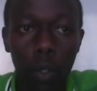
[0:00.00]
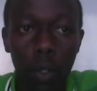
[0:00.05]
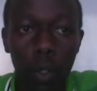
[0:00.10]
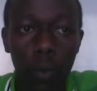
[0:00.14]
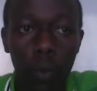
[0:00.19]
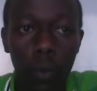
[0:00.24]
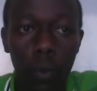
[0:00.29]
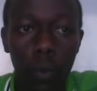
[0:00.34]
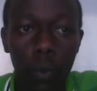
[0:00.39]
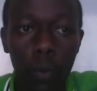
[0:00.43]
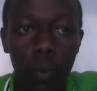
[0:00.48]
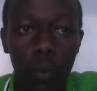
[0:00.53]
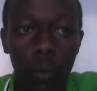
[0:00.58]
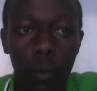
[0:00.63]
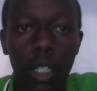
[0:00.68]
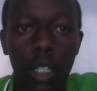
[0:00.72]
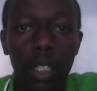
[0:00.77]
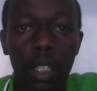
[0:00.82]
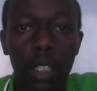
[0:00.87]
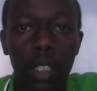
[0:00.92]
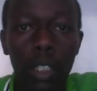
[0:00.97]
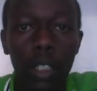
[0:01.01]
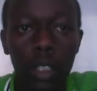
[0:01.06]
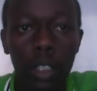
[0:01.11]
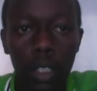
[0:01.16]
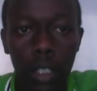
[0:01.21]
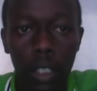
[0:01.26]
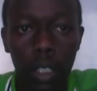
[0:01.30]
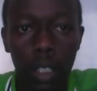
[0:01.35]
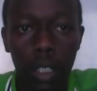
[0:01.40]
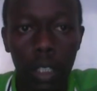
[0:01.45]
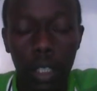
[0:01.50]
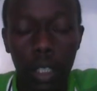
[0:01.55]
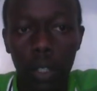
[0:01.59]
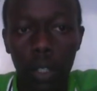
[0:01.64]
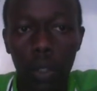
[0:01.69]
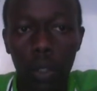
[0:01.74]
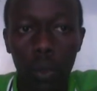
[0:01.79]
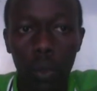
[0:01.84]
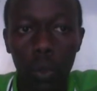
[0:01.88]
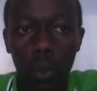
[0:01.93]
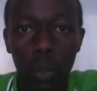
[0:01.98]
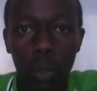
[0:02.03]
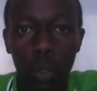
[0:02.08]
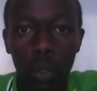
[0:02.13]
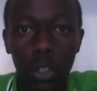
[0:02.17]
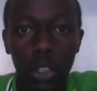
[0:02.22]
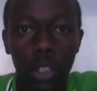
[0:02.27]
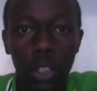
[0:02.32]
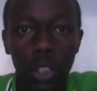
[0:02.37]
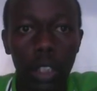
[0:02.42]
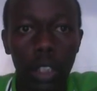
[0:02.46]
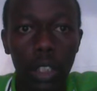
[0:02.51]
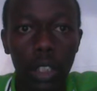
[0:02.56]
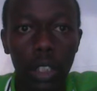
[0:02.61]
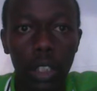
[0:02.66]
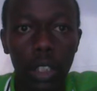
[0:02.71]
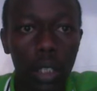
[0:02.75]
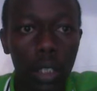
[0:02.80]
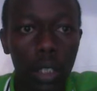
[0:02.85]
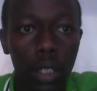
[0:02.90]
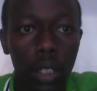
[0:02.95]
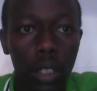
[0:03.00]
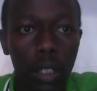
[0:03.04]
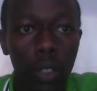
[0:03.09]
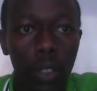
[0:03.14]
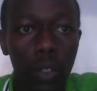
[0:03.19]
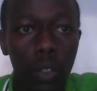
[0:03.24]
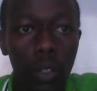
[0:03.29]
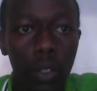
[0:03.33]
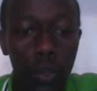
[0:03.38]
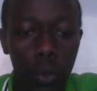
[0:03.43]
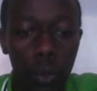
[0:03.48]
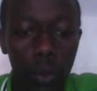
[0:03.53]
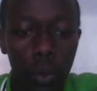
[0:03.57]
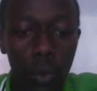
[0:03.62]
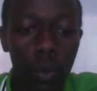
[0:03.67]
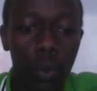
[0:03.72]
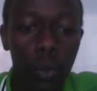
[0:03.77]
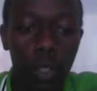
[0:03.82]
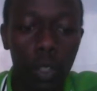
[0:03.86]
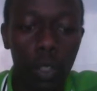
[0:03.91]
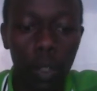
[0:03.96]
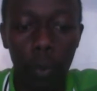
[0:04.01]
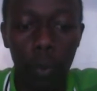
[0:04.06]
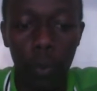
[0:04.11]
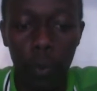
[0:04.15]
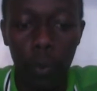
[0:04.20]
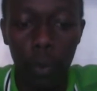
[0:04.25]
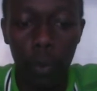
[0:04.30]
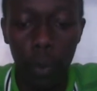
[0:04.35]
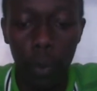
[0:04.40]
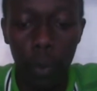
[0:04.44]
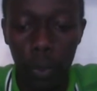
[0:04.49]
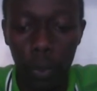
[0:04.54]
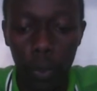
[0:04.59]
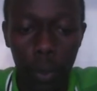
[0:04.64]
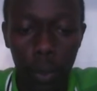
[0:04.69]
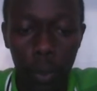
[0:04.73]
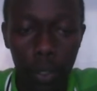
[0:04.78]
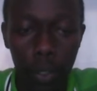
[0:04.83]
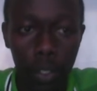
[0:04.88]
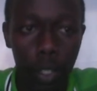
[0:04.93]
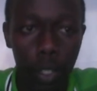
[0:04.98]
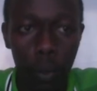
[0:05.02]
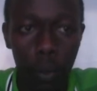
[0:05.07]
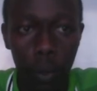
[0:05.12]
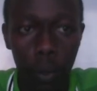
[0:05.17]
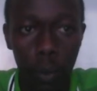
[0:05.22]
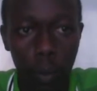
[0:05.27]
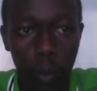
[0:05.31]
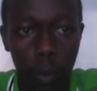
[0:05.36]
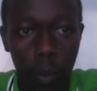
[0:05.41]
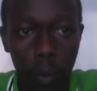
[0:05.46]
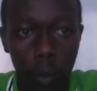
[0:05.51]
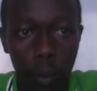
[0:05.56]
of Technology. So number four was USIU.